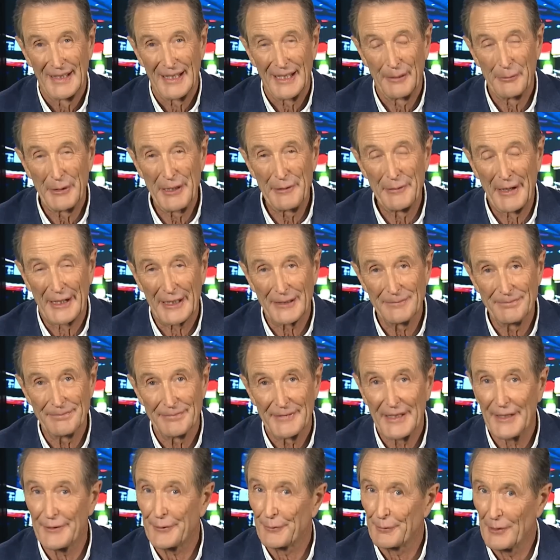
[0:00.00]
And we reckon
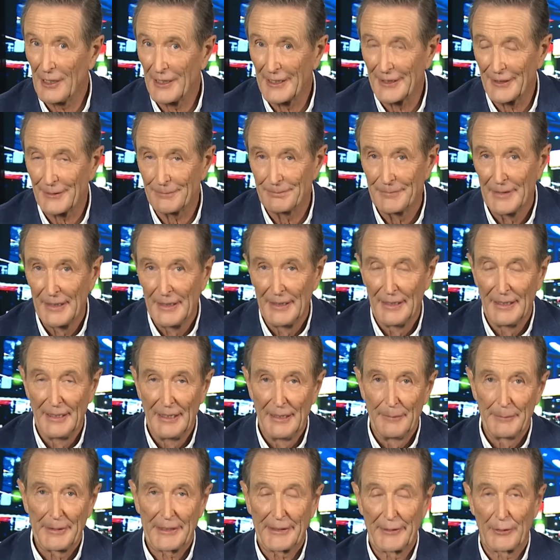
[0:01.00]
that's right.
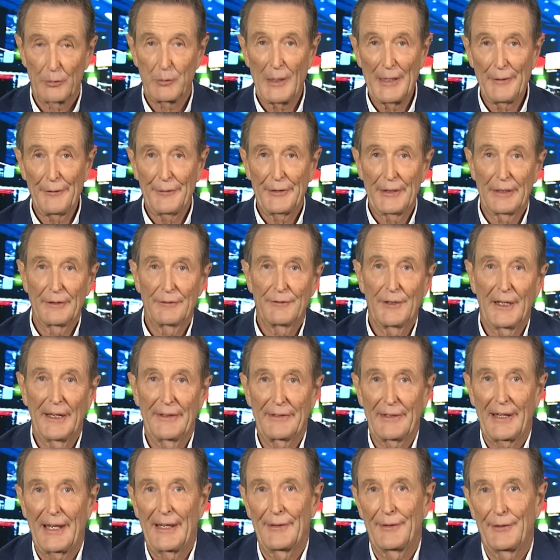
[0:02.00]
Because one thing
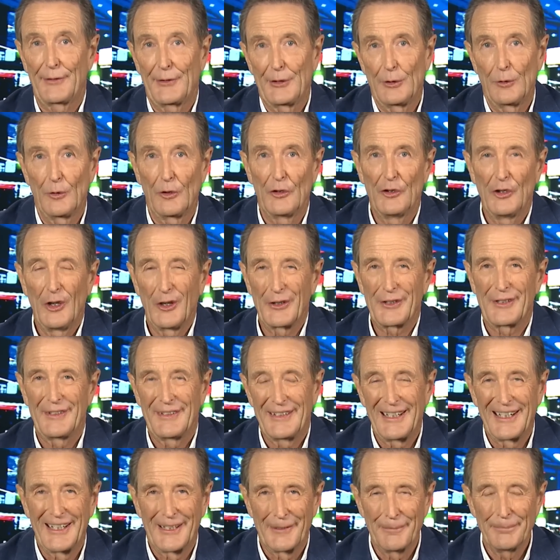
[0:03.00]
Pfizer has still
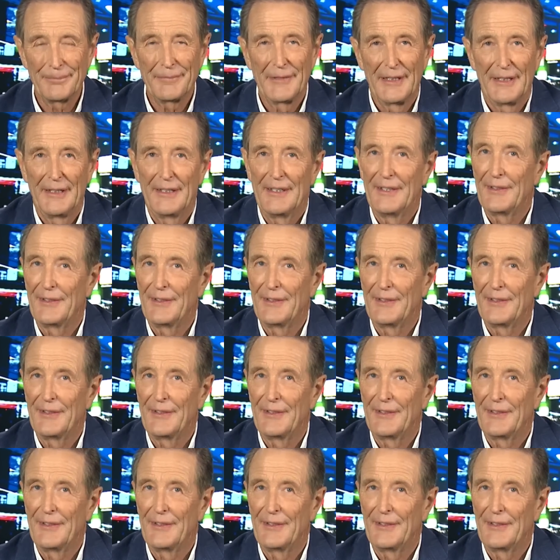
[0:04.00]
not done